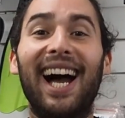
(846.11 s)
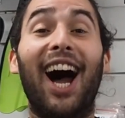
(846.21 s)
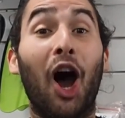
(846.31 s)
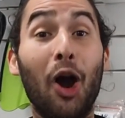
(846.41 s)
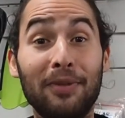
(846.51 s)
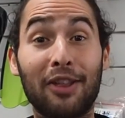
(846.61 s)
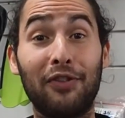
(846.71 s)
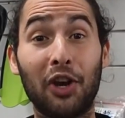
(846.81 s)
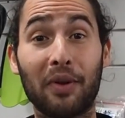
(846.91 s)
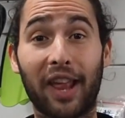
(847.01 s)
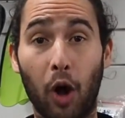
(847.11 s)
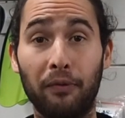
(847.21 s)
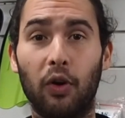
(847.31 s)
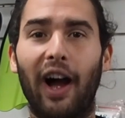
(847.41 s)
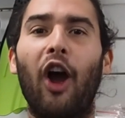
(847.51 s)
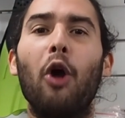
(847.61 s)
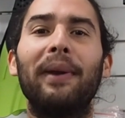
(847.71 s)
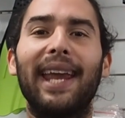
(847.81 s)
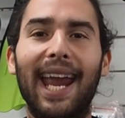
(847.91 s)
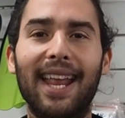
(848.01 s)
I hope this video was helpful. I hope
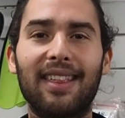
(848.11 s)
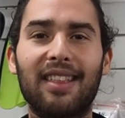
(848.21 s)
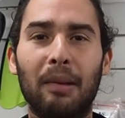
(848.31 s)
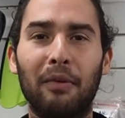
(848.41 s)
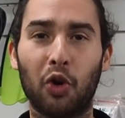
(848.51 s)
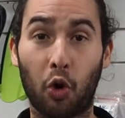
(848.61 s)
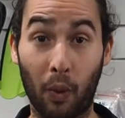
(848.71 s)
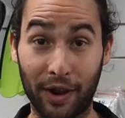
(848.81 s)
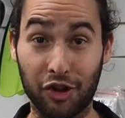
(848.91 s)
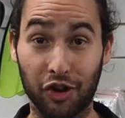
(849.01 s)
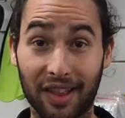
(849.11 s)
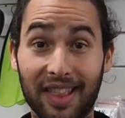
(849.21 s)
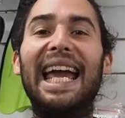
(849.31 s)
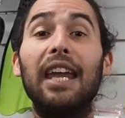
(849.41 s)
it answered some of your questions.